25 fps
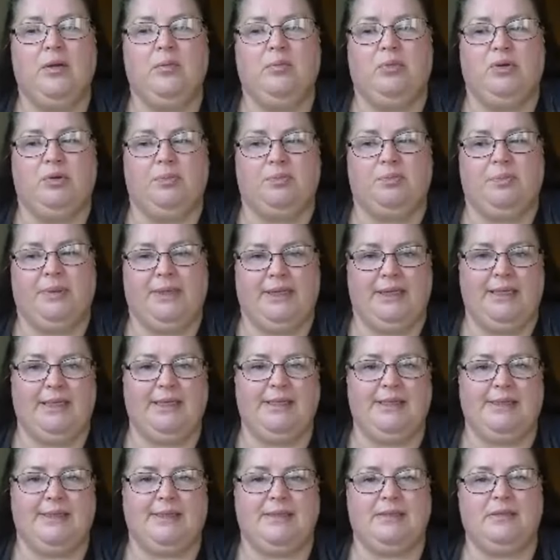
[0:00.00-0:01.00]
But
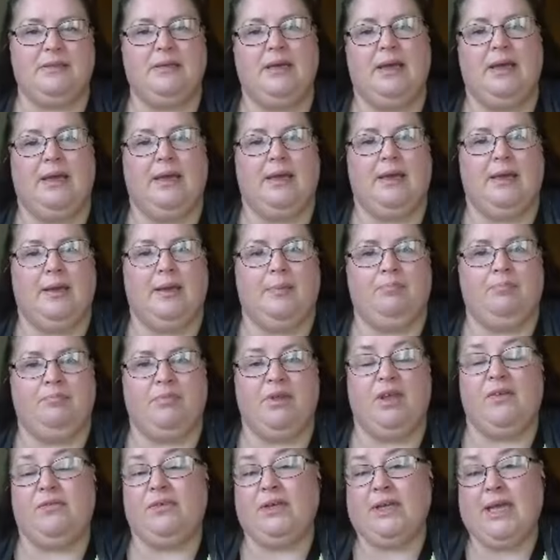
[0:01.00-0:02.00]
please, um,
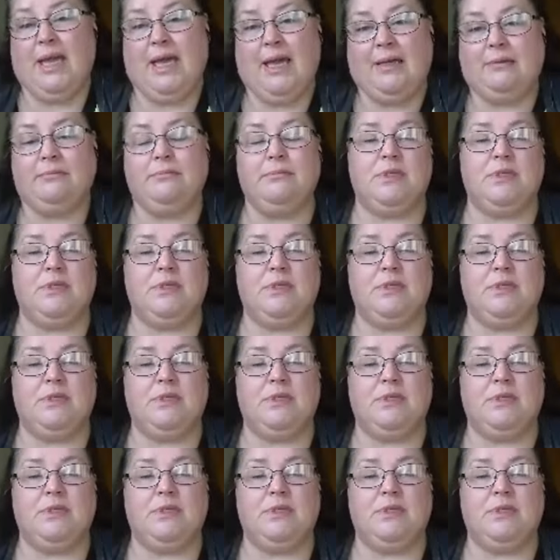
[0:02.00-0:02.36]
if you can,